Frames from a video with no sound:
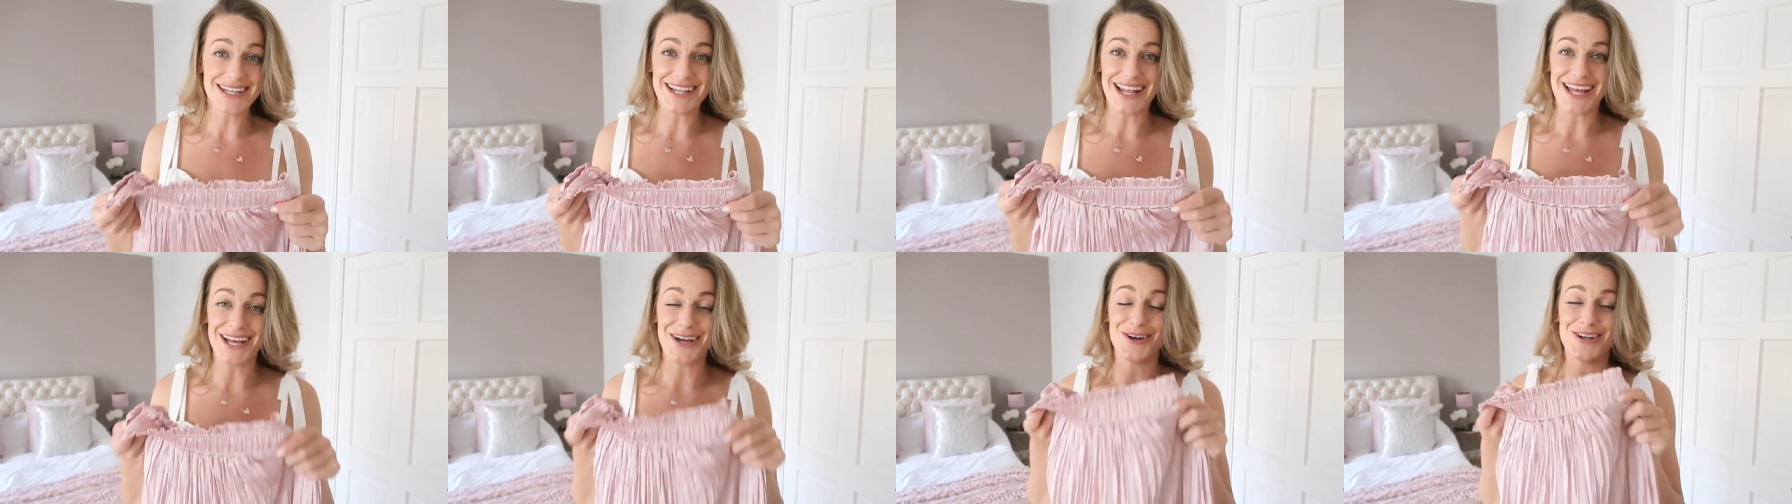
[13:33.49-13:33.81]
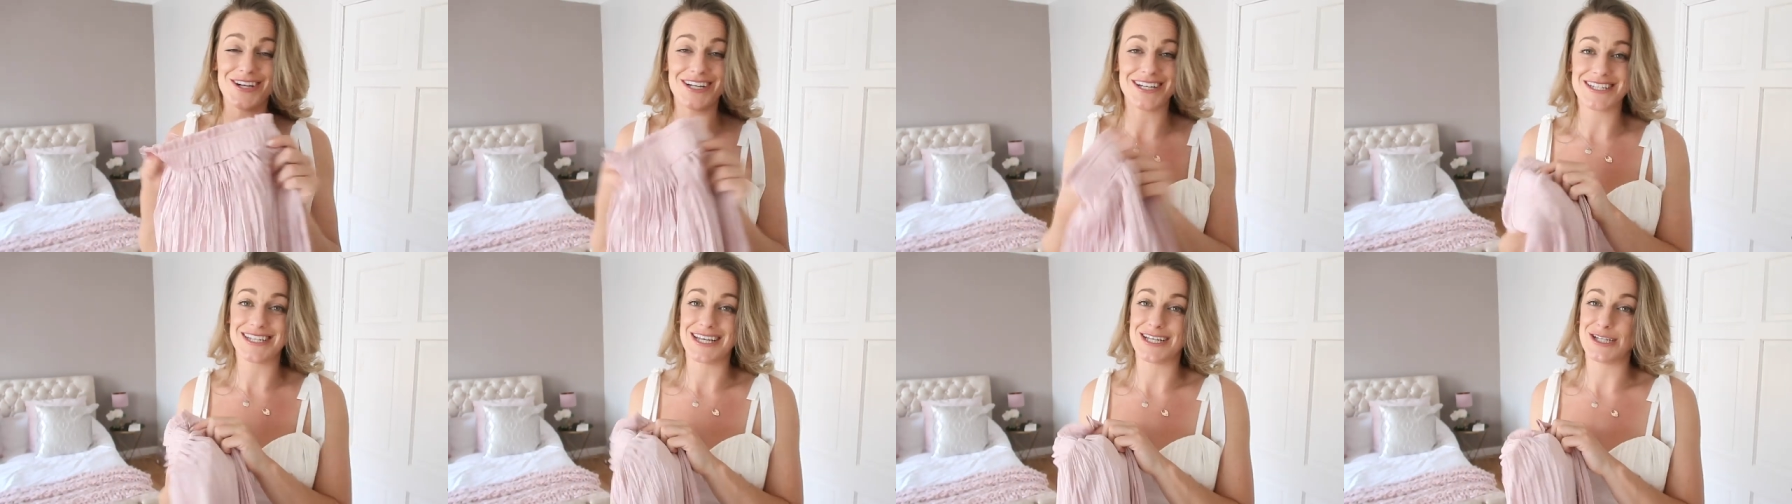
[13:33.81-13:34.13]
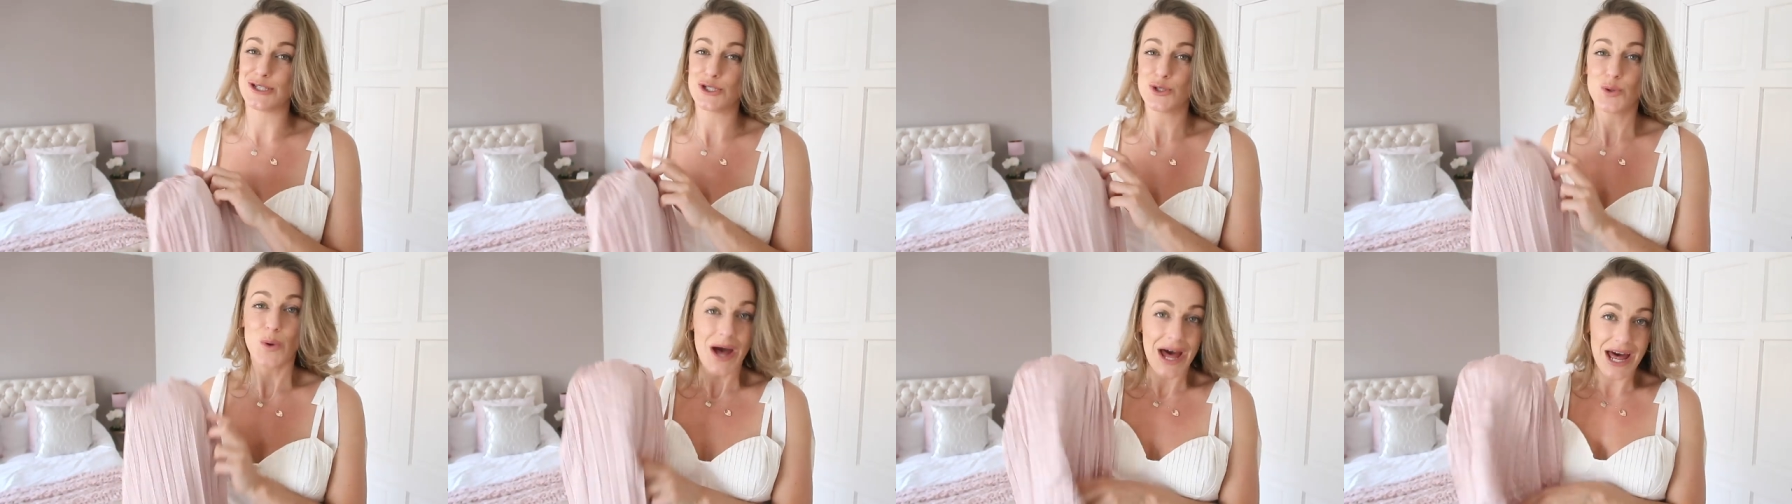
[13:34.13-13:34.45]
I got it in a
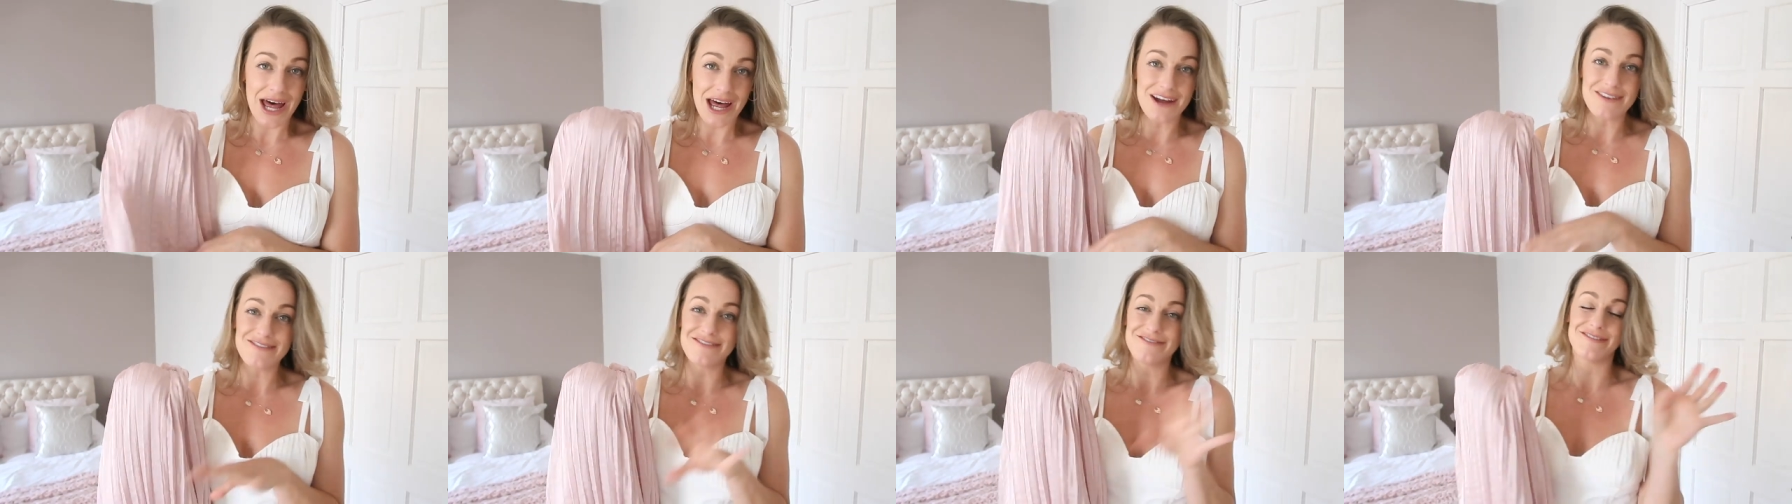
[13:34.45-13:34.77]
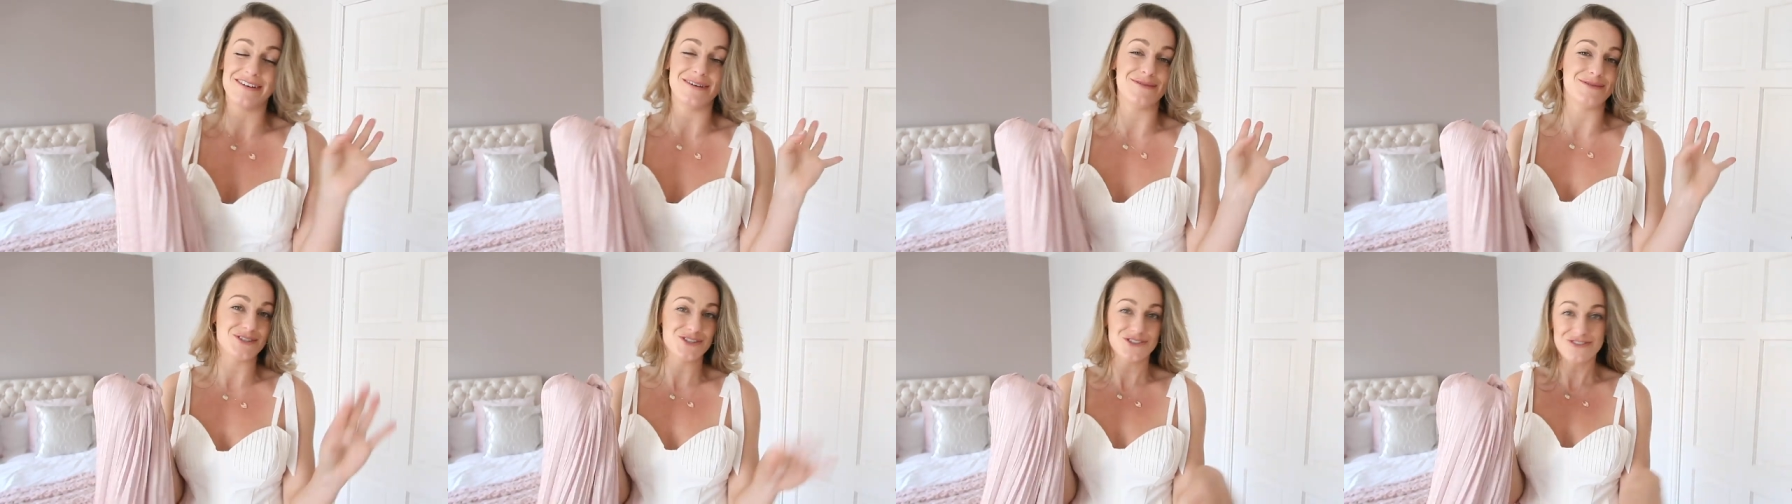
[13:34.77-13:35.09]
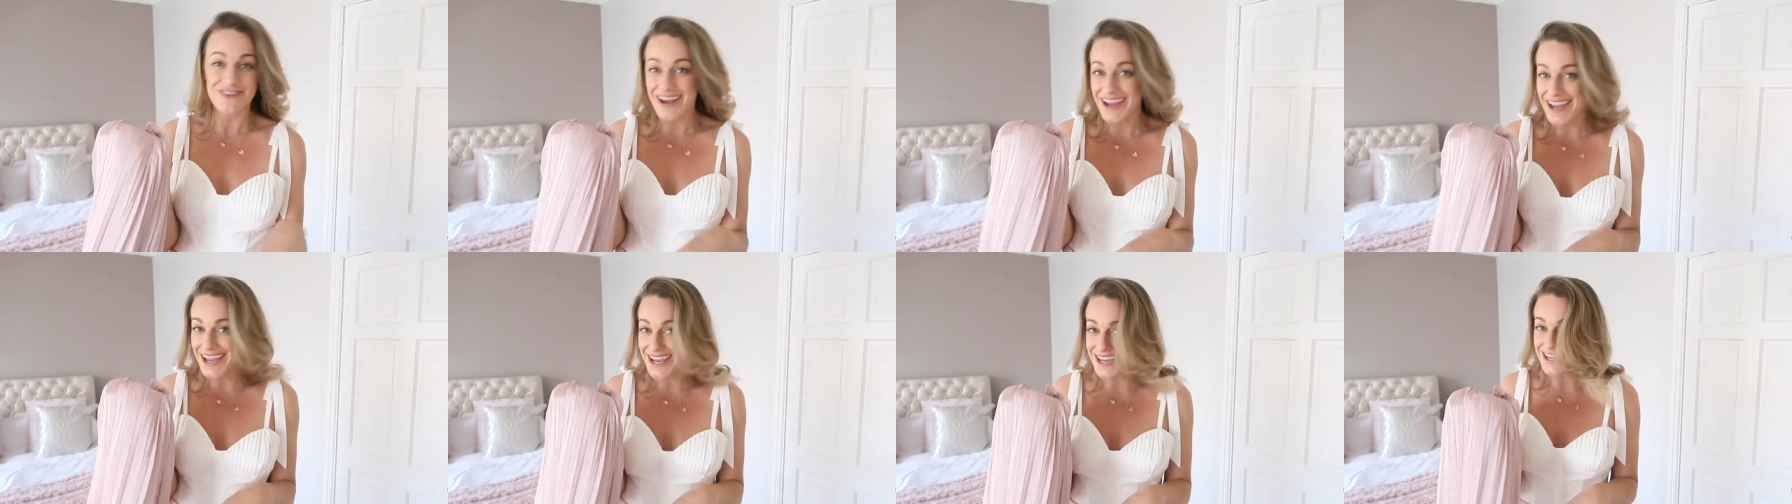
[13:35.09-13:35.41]
size twelve, fit was
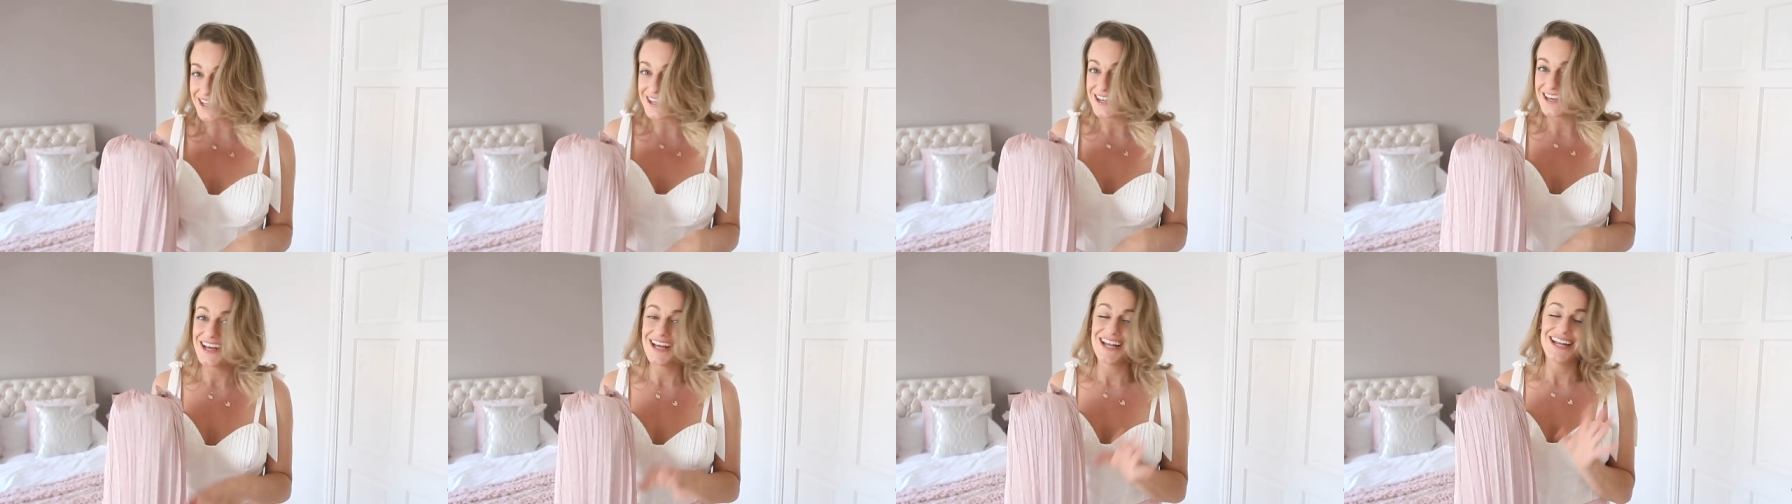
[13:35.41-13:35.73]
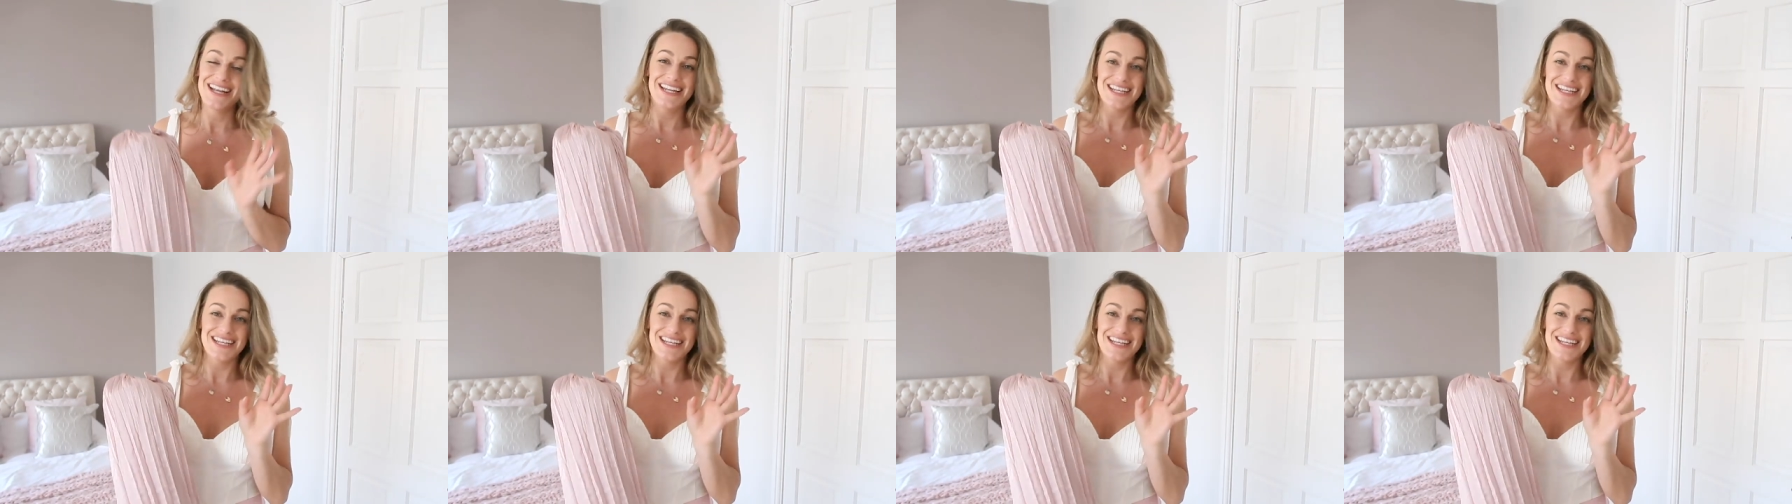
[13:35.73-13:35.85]
great,